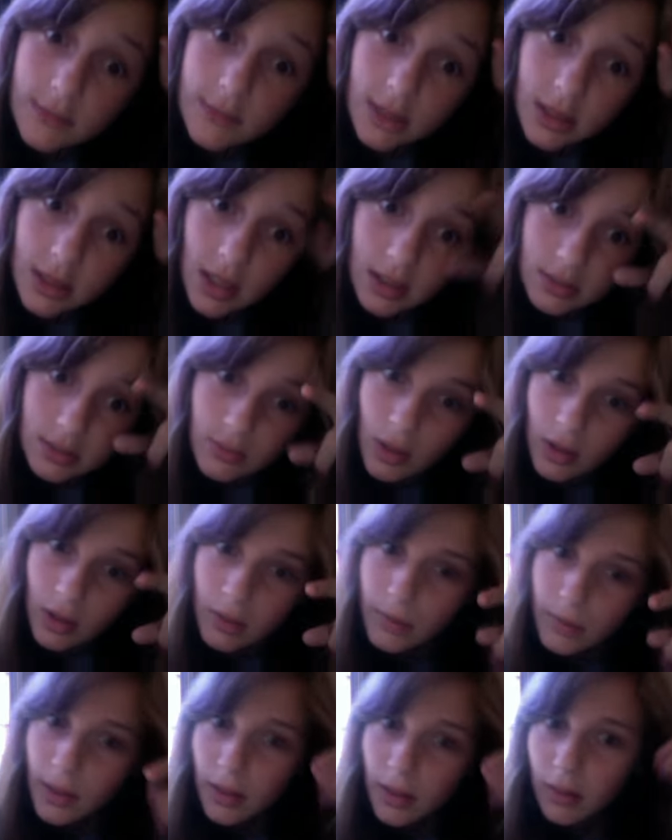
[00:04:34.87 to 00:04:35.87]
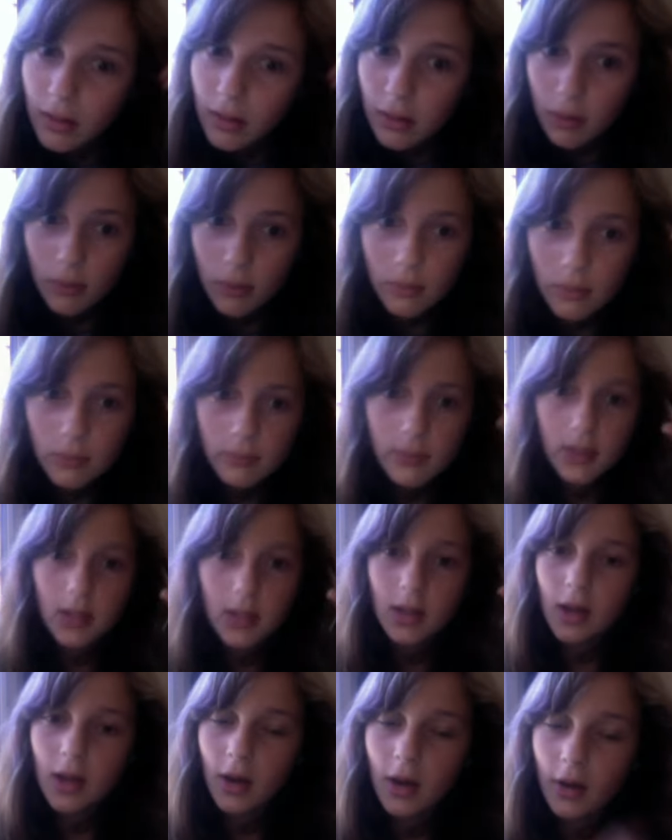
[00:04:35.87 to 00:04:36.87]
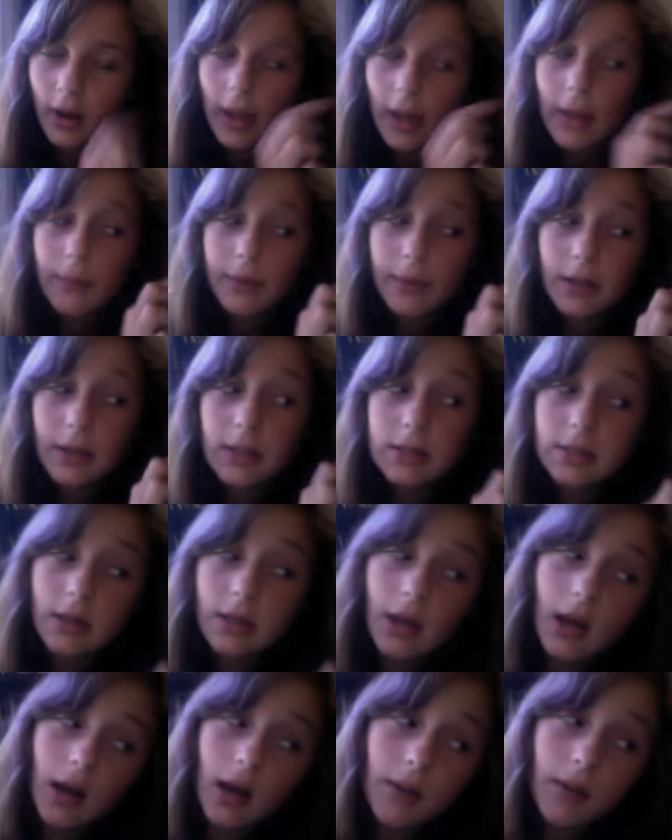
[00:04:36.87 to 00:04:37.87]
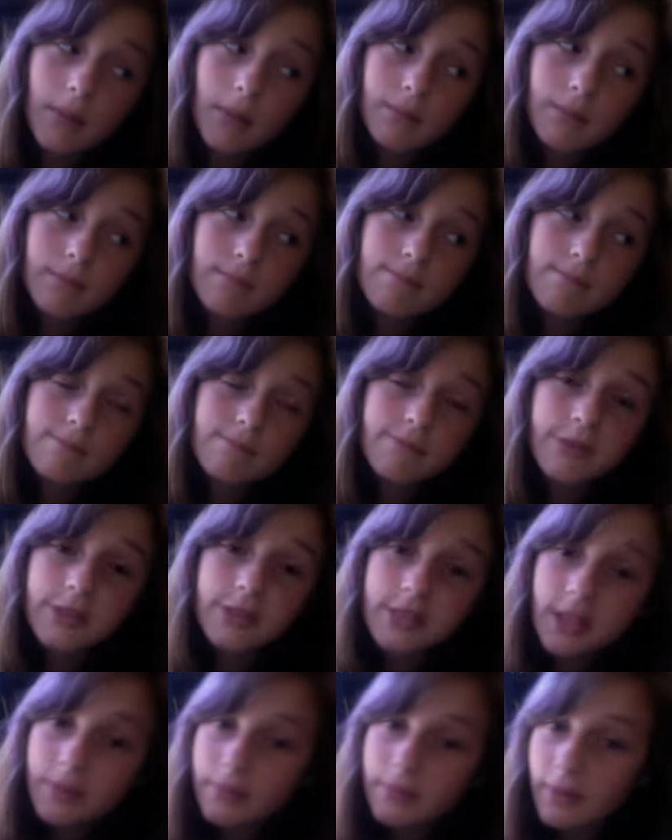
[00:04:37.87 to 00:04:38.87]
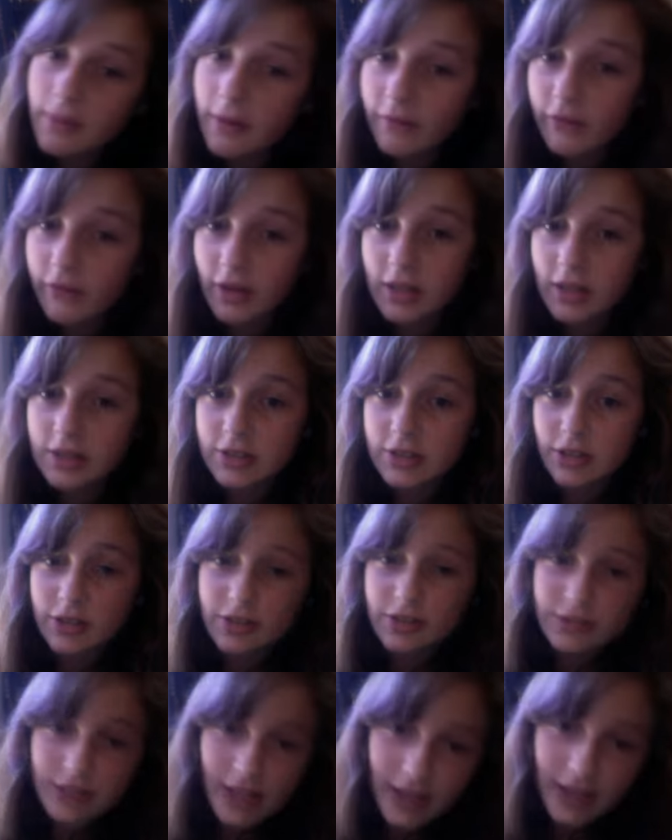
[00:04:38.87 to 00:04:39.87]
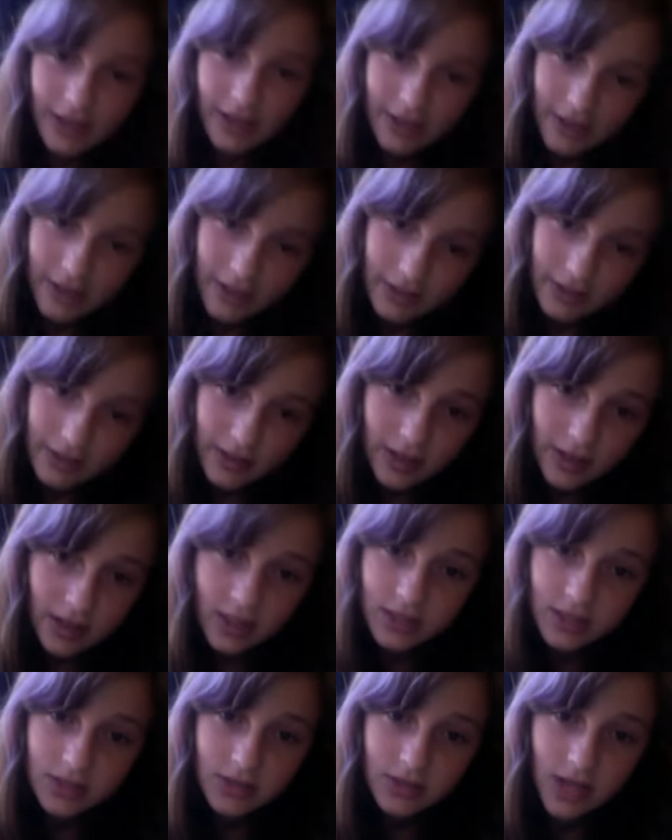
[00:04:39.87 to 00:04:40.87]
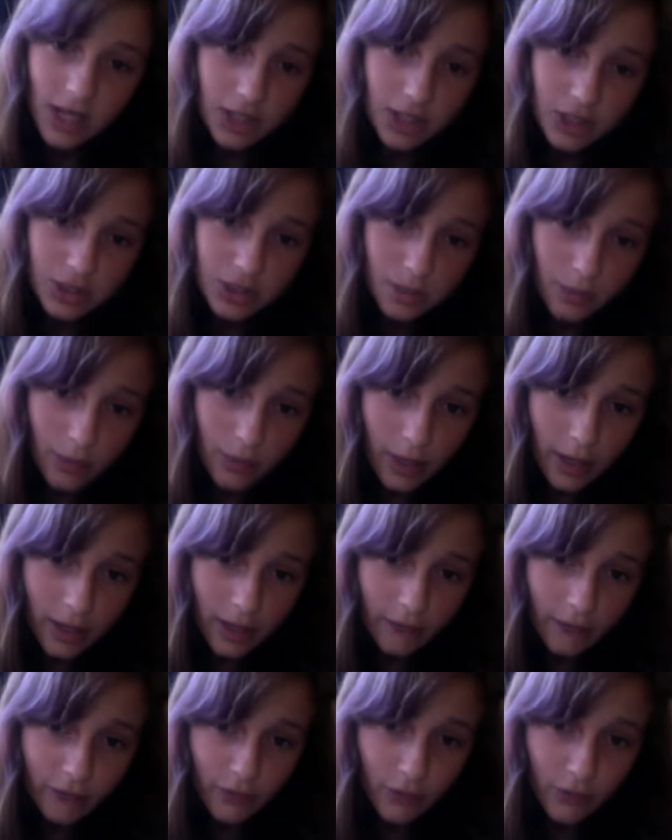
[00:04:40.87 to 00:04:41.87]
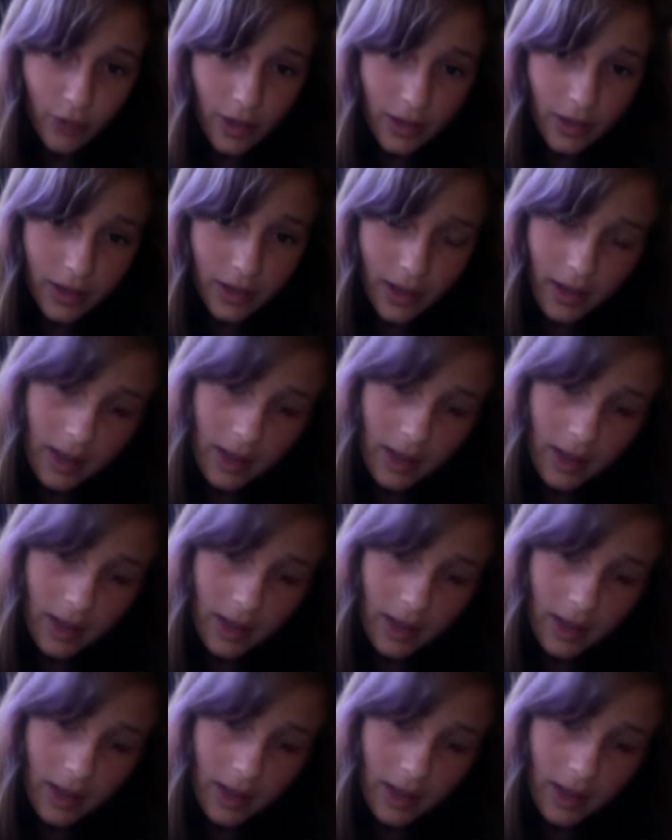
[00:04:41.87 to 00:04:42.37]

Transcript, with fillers: Yes, I'm talking about you. Okay, because a couple of my friends are just like, well, yeah, it's okay, just break it for one day.